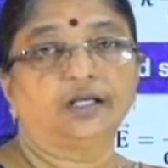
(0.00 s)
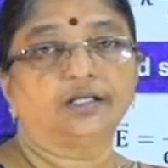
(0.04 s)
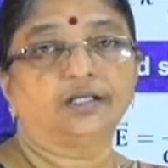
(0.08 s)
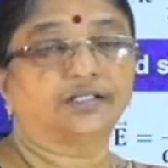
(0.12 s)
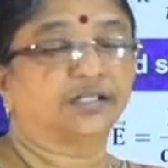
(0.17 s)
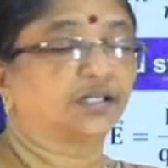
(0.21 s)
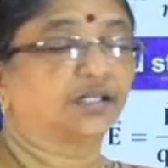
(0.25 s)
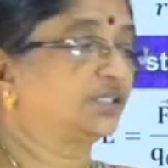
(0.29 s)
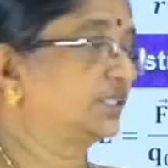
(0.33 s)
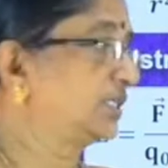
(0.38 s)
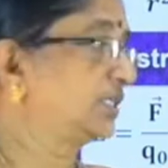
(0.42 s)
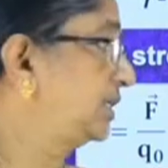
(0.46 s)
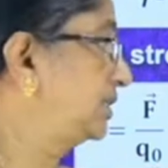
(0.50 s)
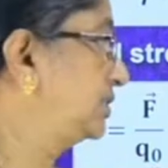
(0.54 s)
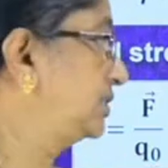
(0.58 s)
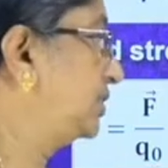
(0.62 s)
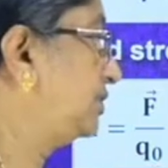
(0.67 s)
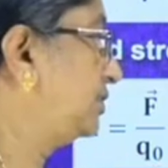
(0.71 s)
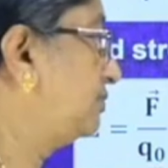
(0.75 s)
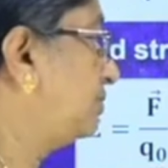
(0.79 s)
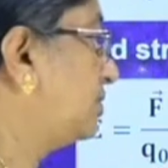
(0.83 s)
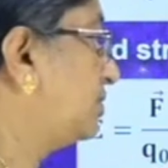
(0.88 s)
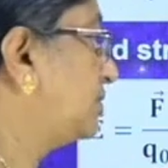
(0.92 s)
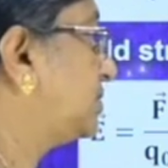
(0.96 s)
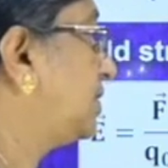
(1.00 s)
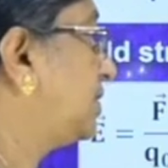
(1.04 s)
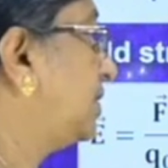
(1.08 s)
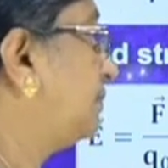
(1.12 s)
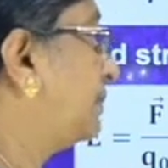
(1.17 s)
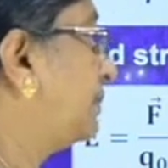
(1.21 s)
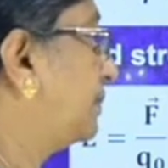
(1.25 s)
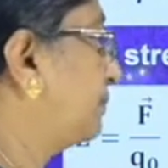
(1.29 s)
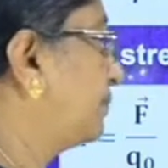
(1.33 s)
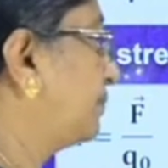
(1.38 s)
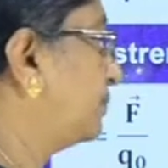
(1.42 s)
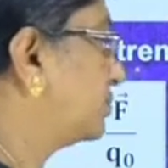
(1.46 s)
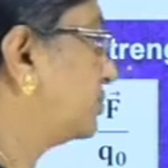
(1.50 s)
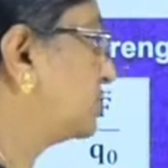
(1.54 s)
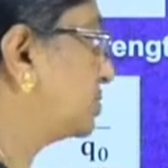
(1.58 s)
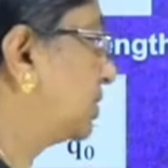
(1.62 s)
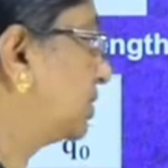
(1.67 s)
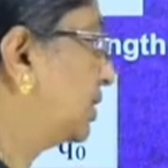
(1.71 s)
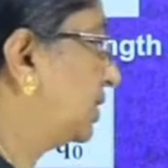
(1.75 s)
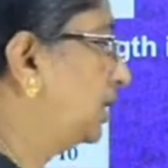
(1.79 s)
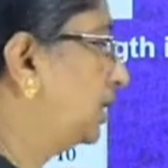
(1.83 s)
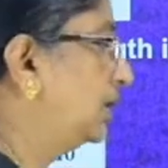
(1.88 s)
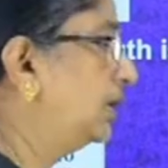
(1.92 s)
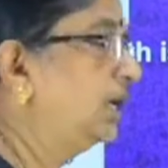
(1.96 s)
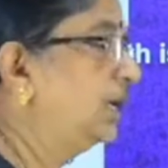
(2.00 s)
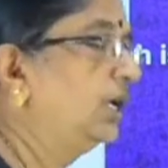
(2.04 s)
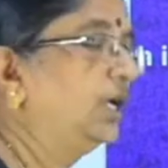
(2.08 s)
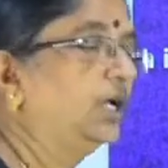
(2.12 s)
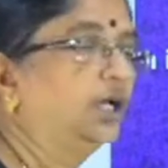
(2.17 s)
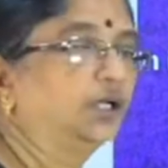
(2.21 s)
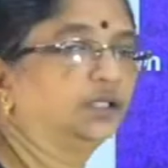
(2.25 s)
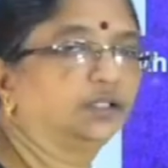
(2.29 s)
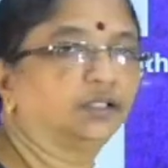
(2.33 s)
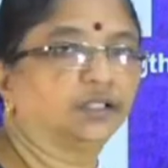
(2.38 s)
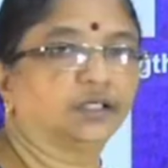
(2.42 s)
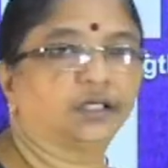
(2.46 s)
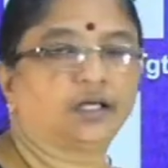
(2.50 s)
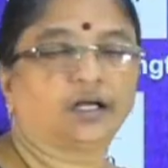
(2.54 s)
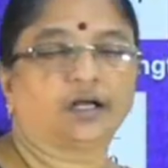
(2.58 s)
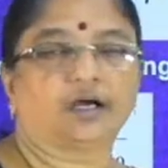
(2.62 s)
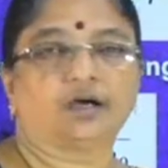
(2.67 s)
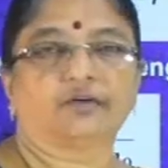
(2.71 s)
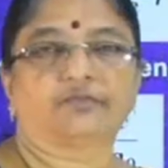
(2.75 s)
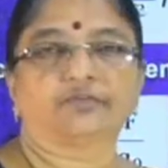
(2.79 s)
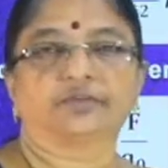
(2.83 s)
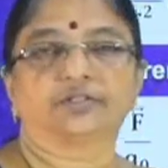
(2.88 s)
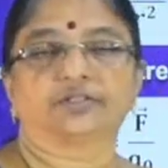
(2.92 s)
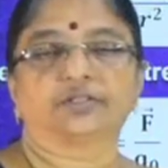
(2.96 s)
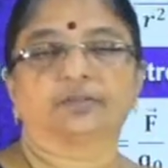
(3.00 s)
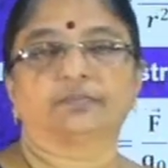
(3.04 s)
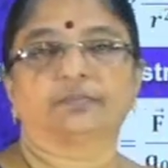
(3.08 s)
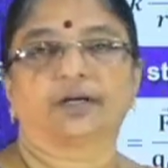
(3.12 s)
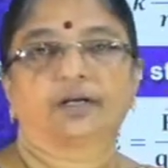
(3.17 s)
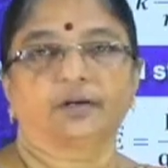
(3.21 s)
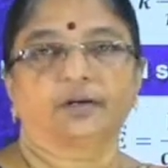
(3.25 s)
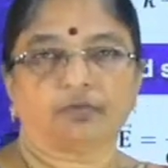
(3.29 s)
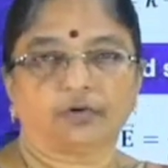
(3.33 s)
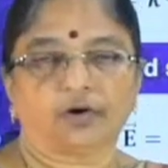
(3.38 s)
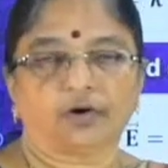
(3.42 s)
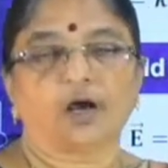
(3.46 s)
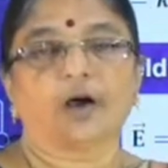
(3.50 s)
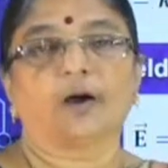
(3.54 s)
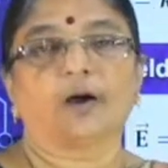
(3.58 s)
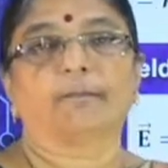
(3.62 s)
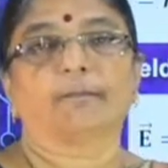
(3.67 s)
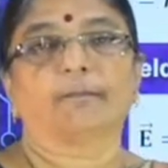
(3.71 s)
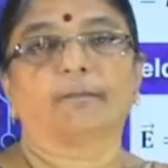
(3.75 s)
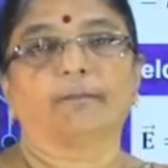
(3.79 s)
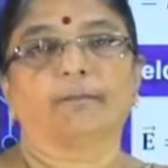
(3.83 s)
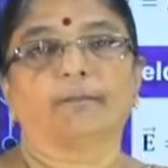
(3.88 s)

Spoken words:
since it is inversely proportional, the graph is a parabola.